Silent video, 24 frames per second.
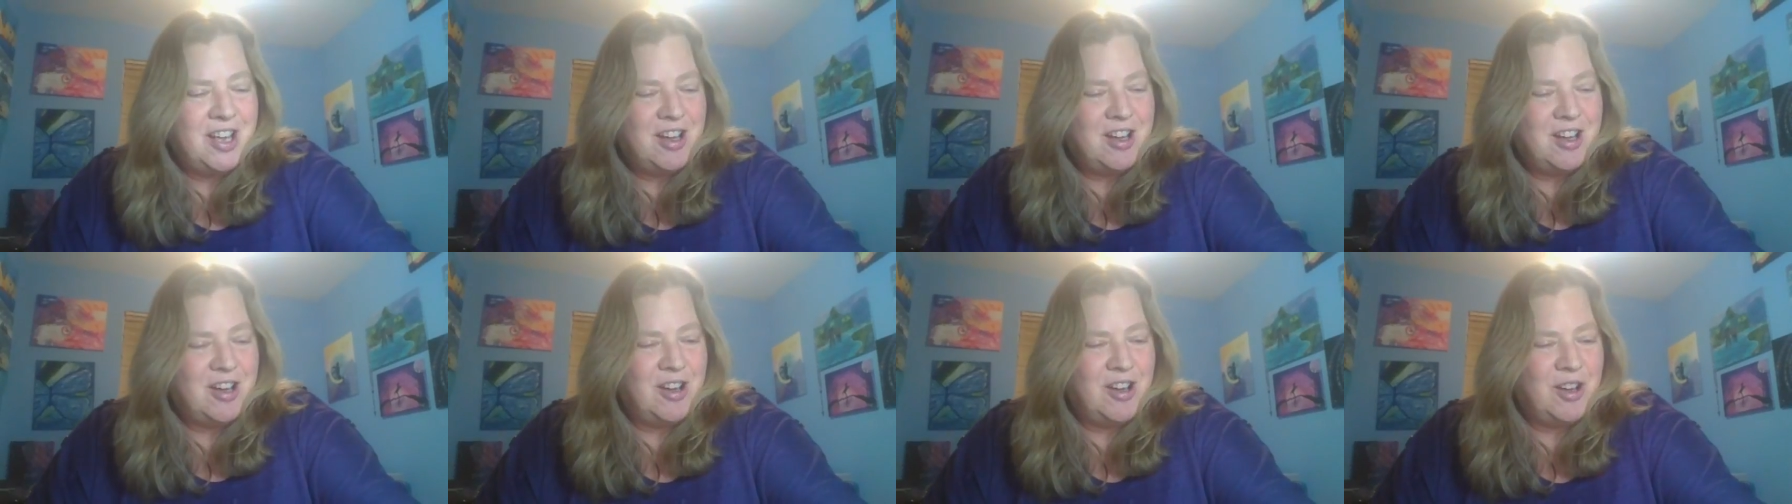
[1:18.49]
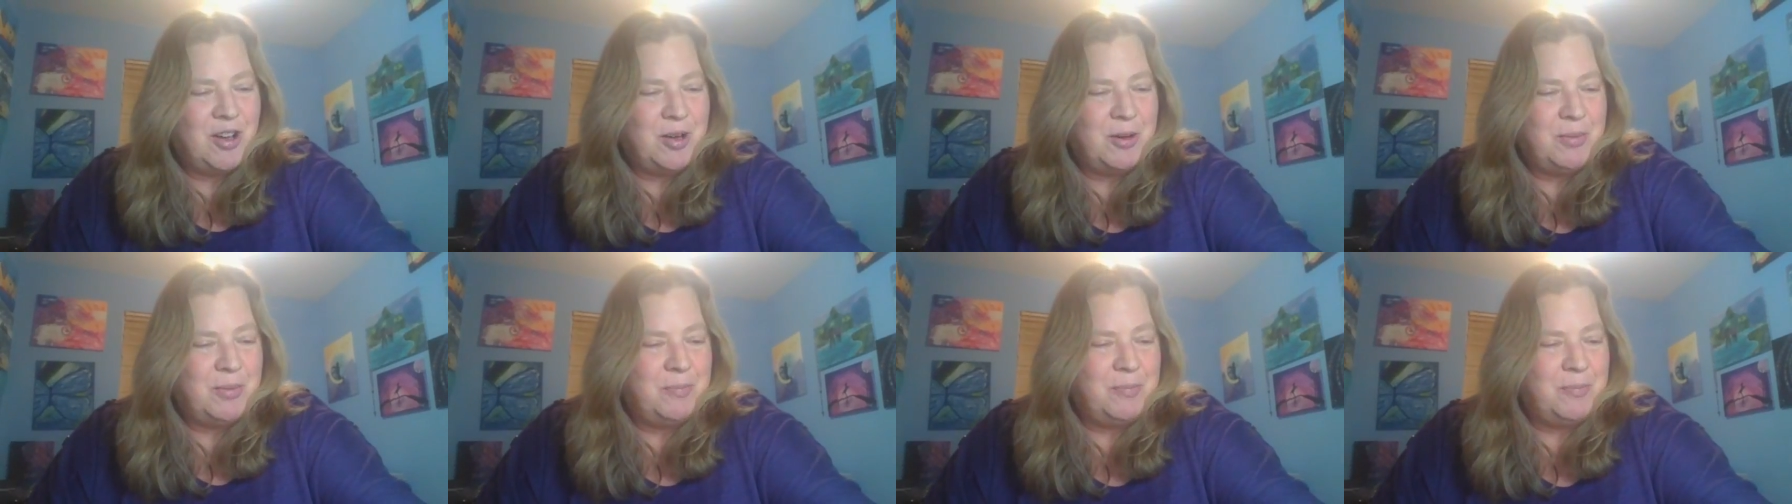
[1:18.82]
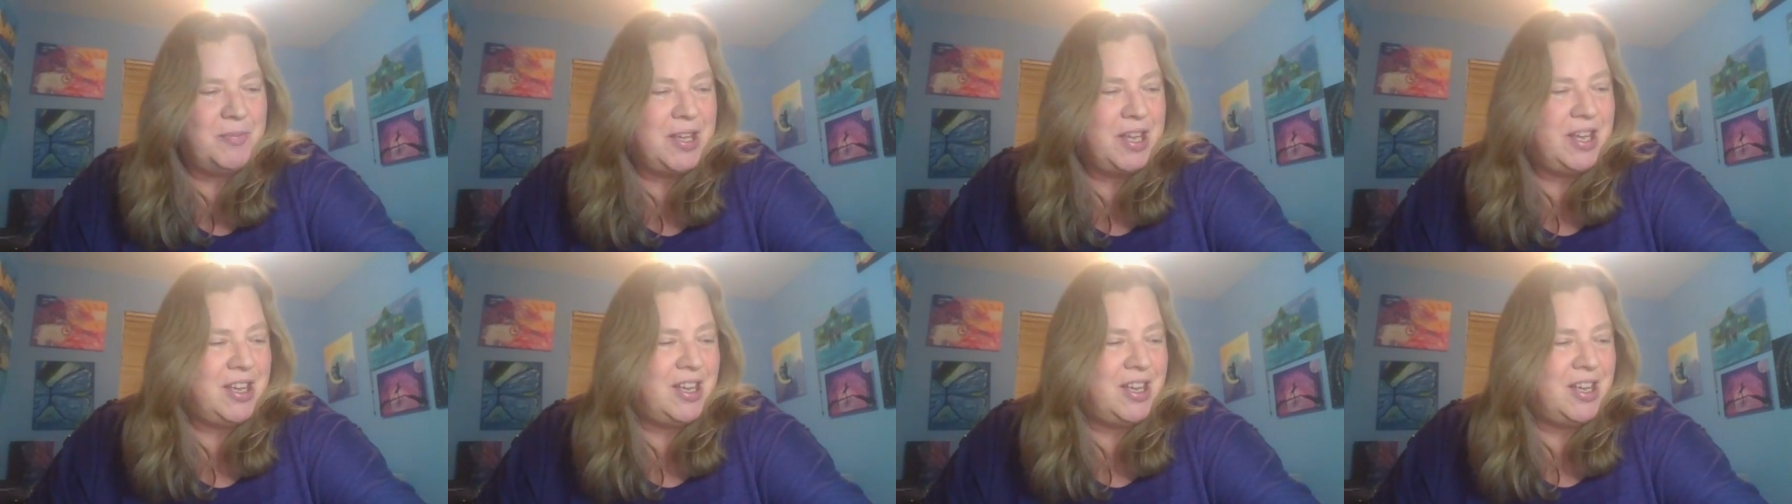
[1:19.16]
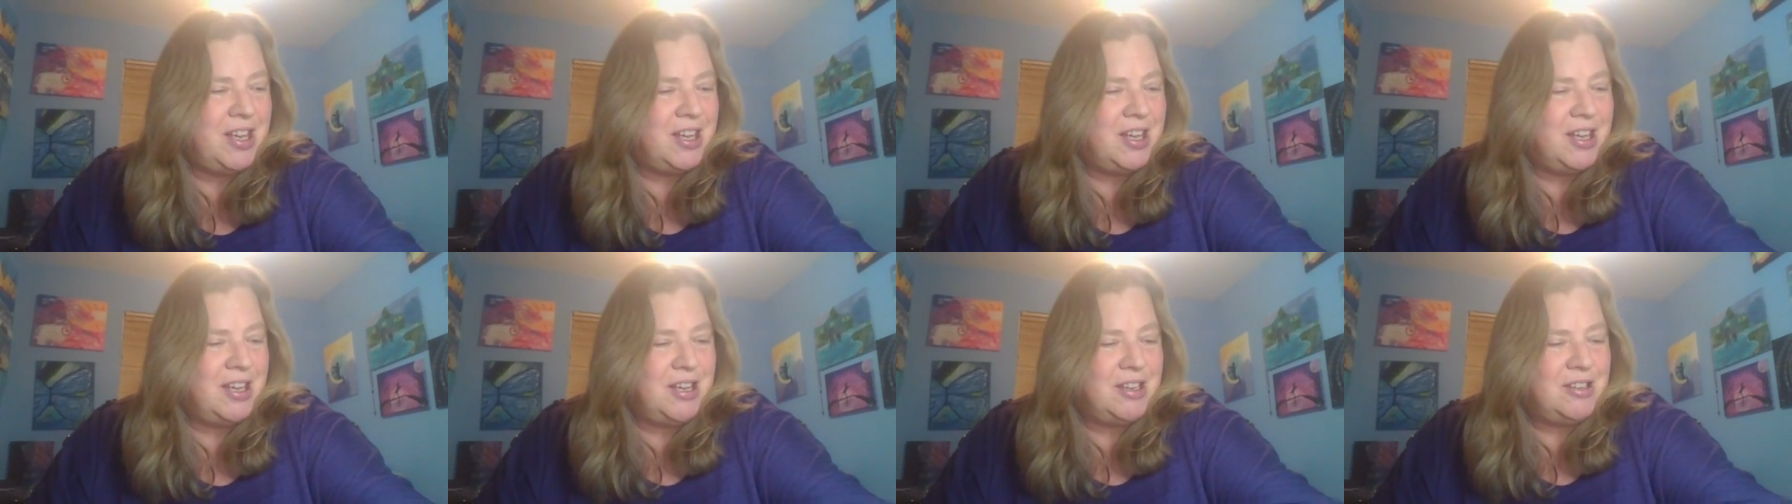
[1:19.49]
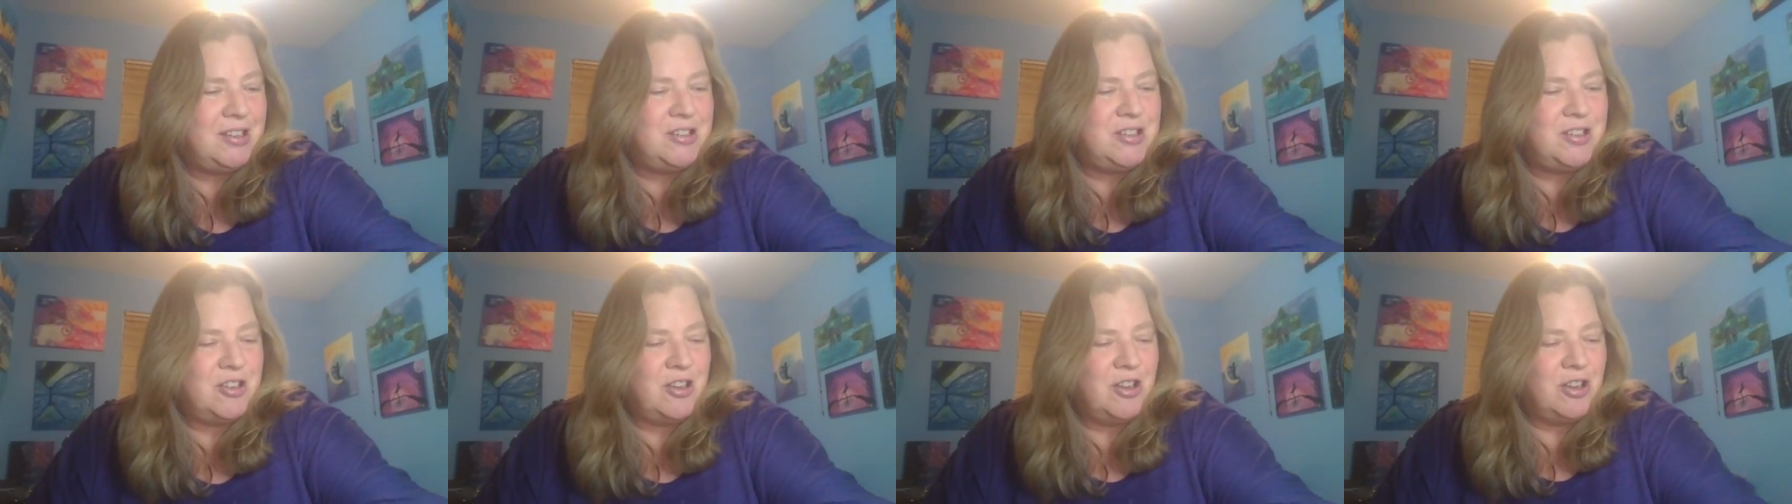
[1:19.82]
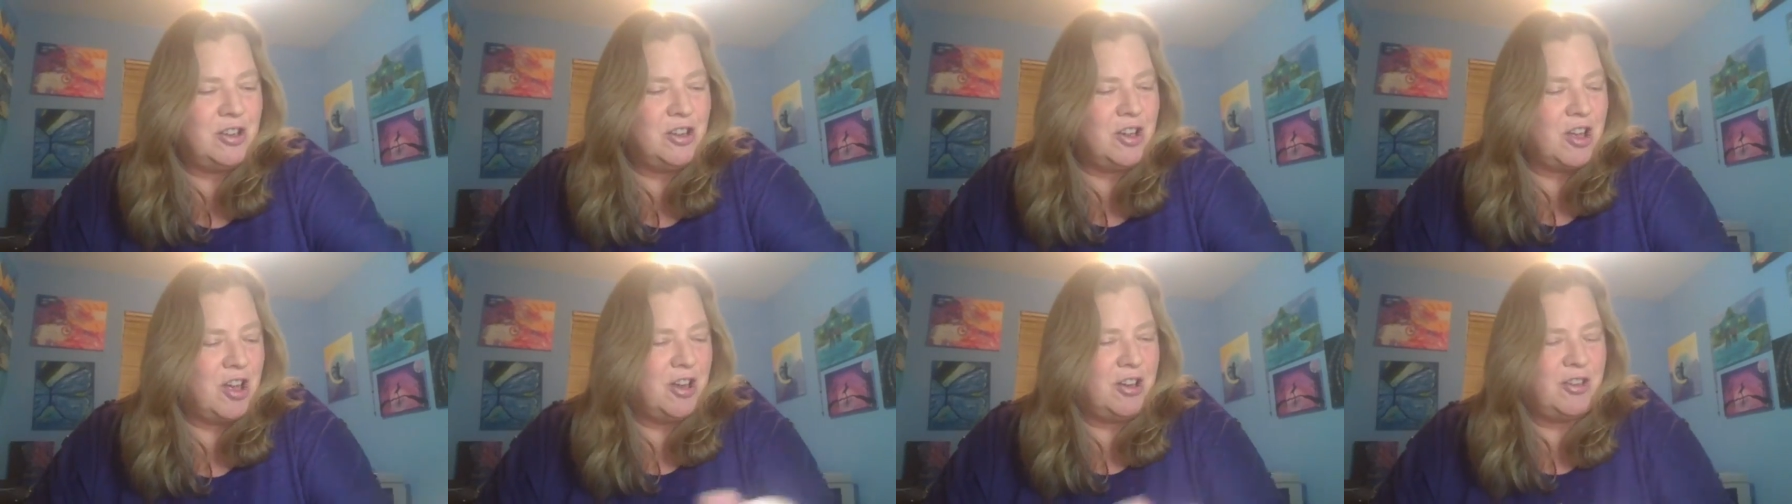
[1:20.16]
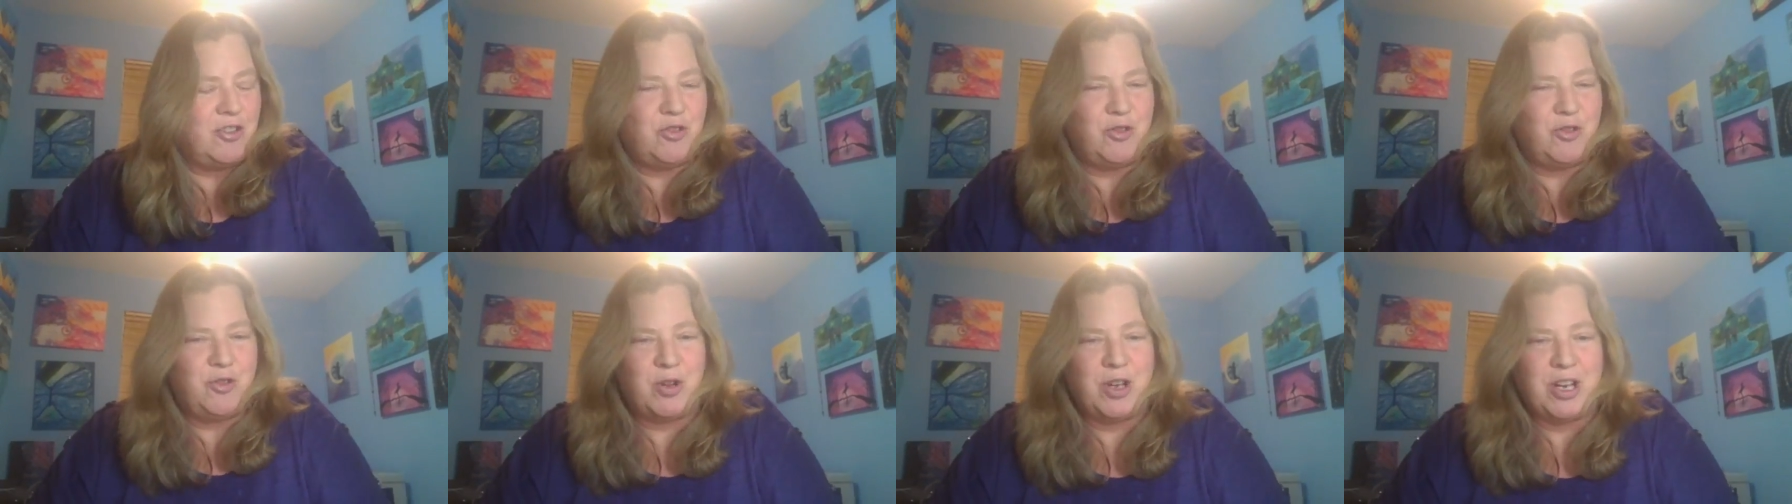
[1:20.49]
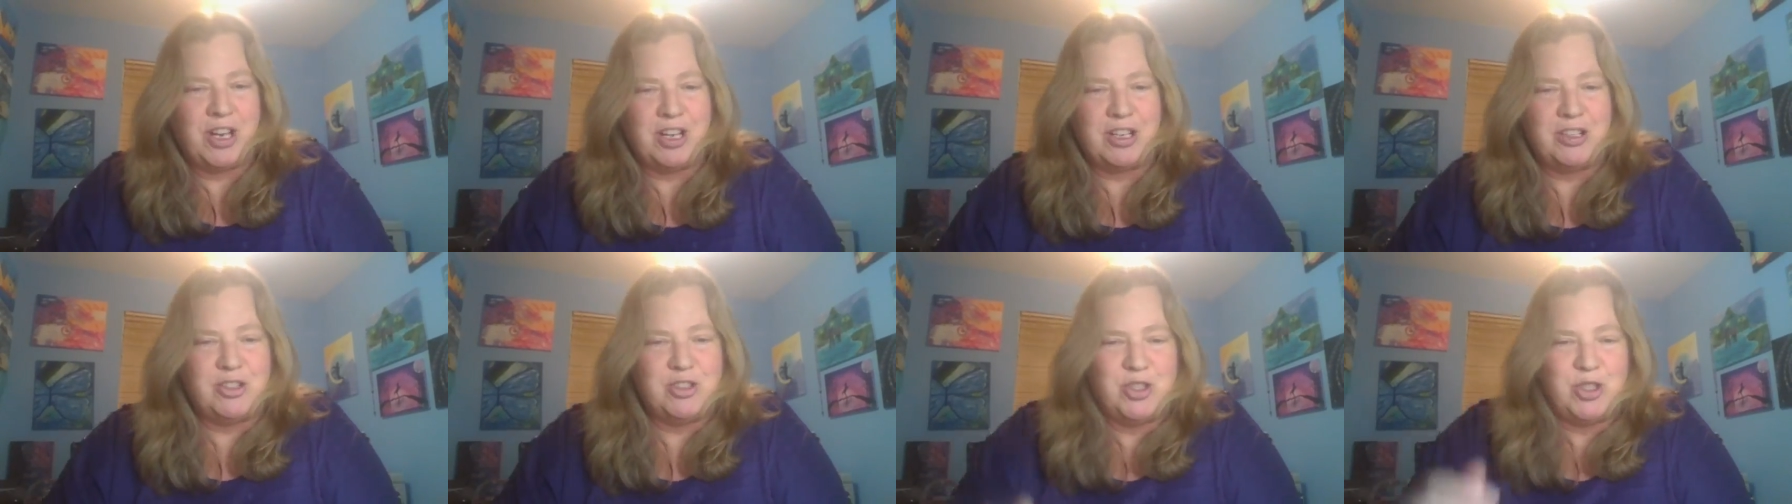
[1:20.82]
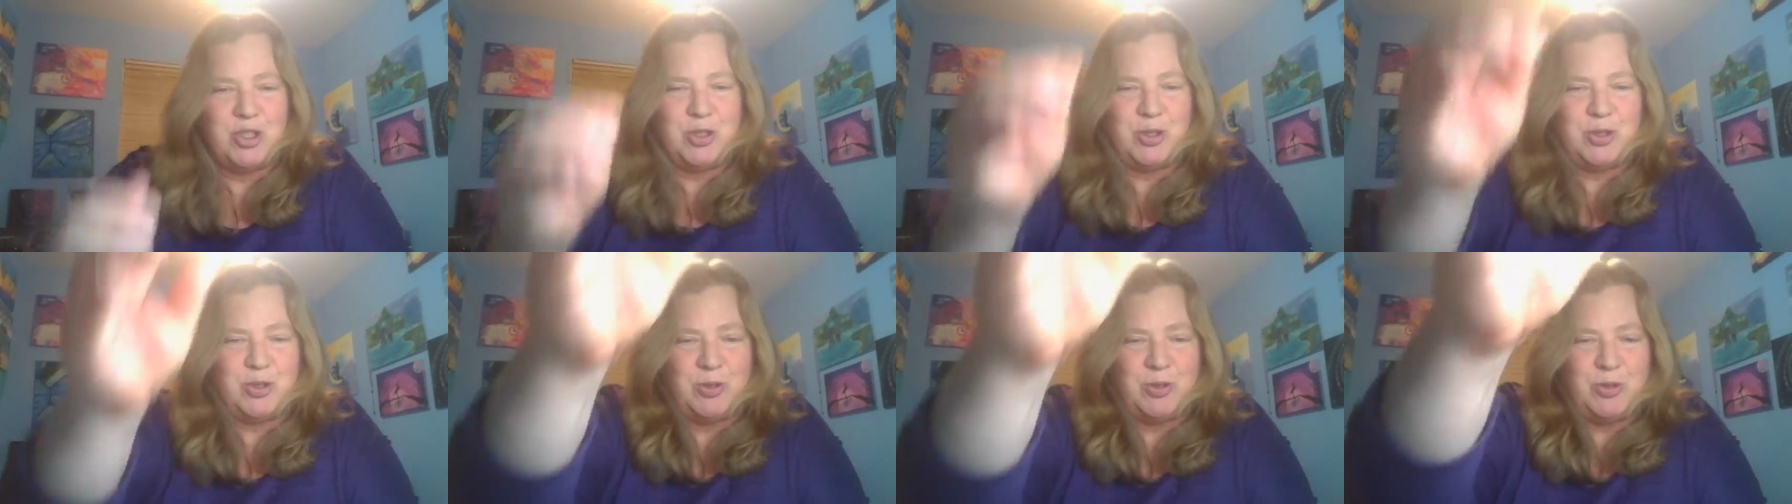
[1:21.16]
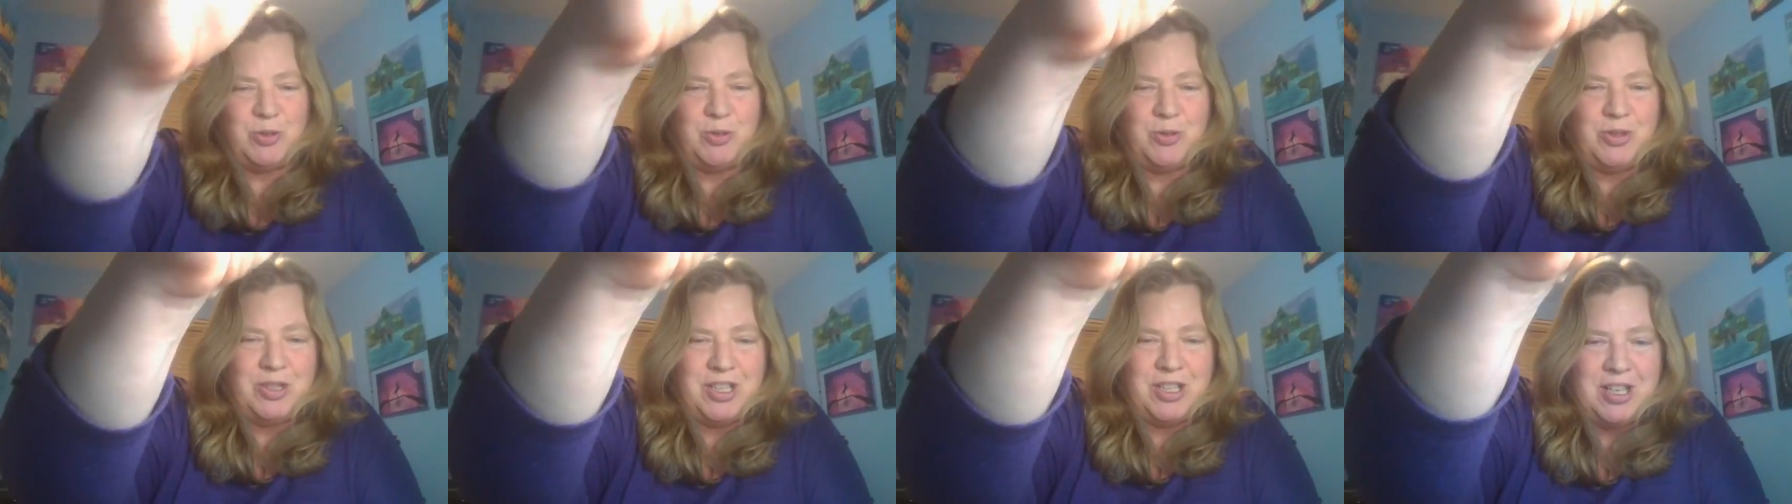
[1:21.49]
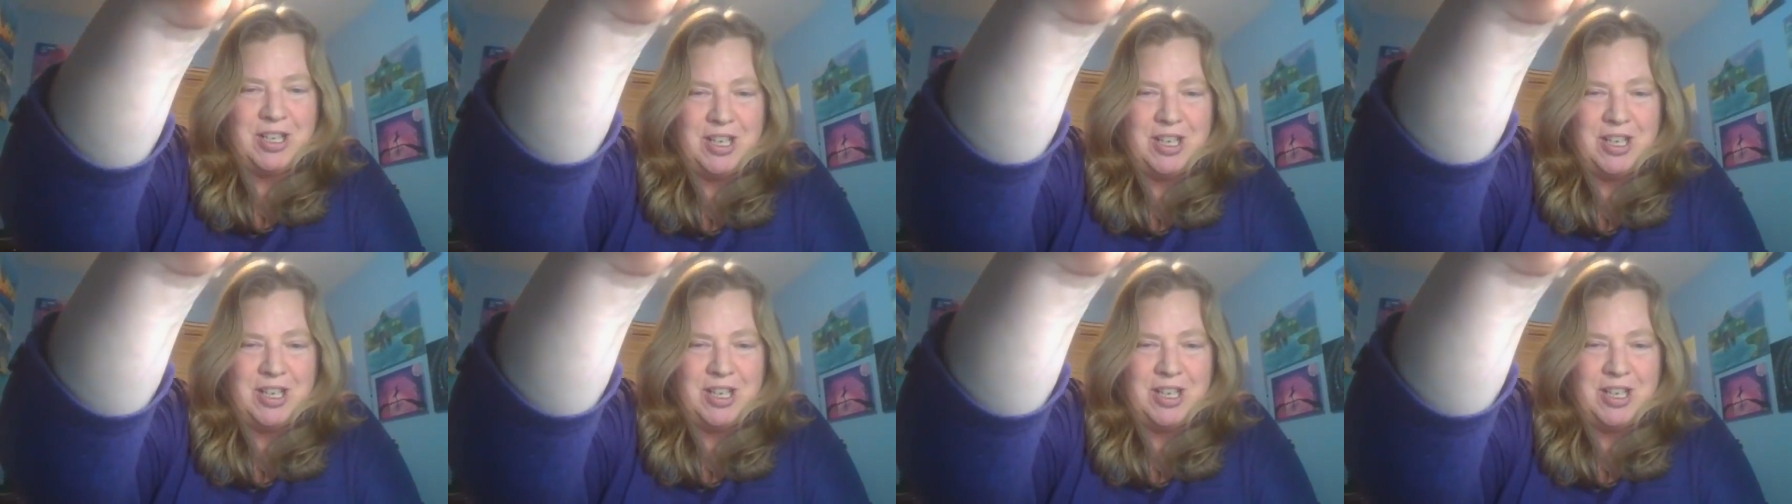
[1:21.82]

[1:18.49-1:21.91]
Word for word: um, and a lot of what I do